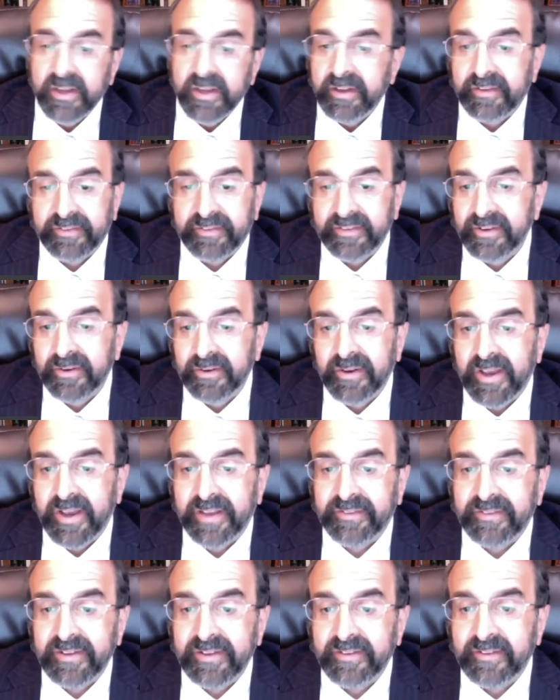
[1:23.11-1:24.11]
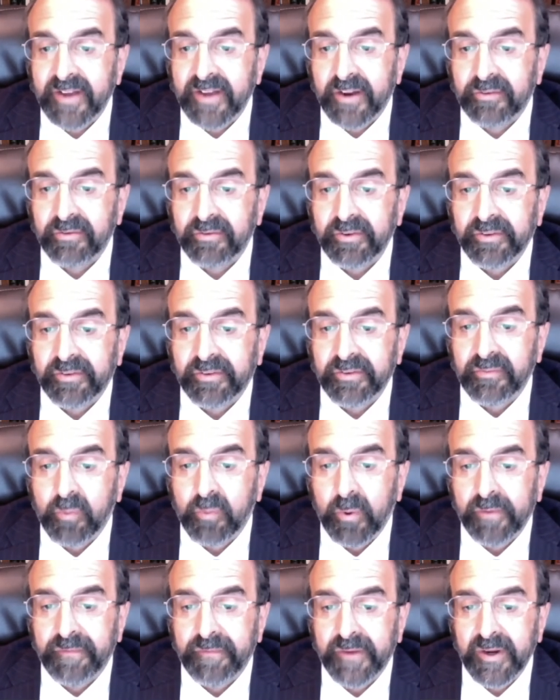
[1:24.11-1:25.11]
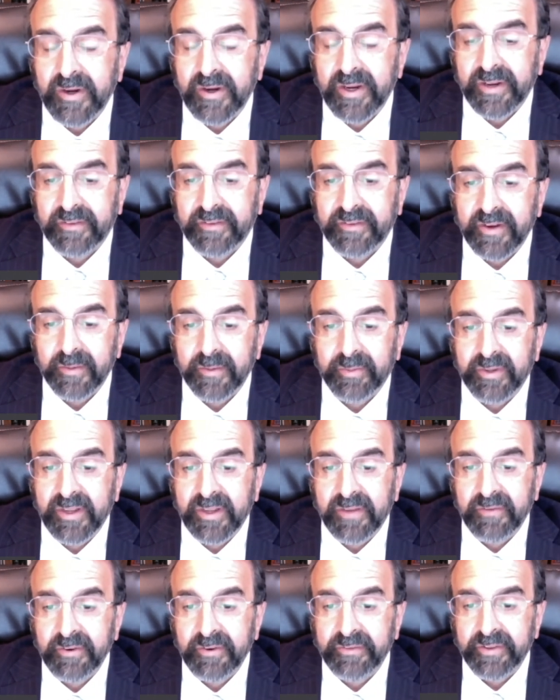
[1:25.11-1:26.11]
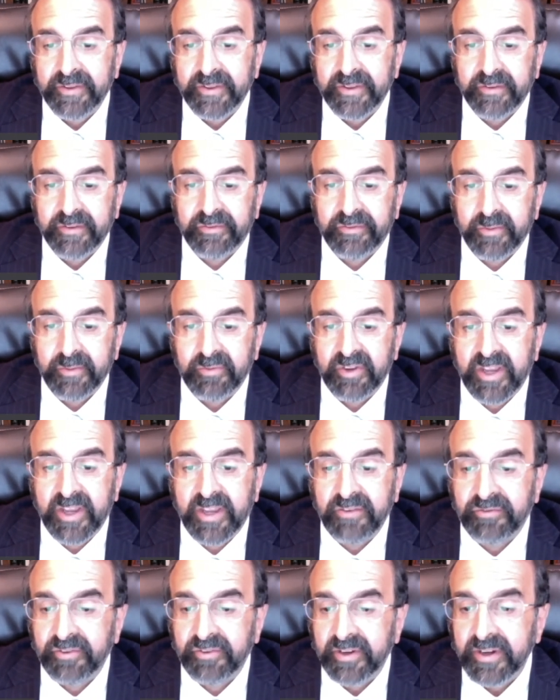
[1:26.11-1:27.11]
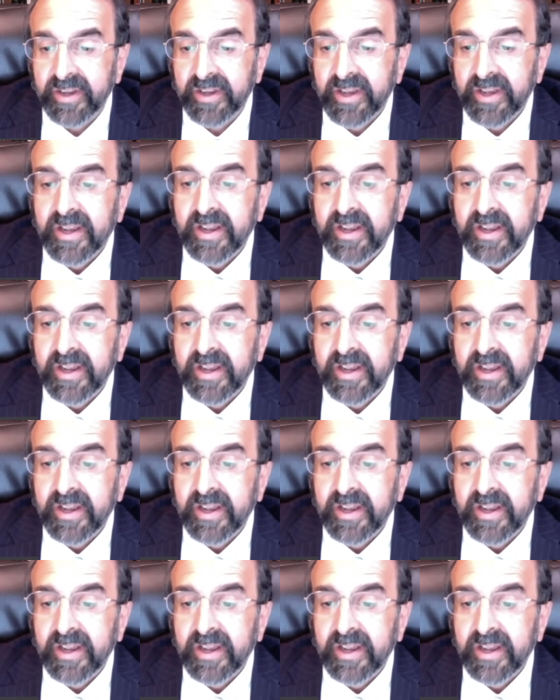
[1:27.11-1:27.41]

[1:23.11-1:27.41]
It still has these doctrines of warfare against unbelievers and their subjugation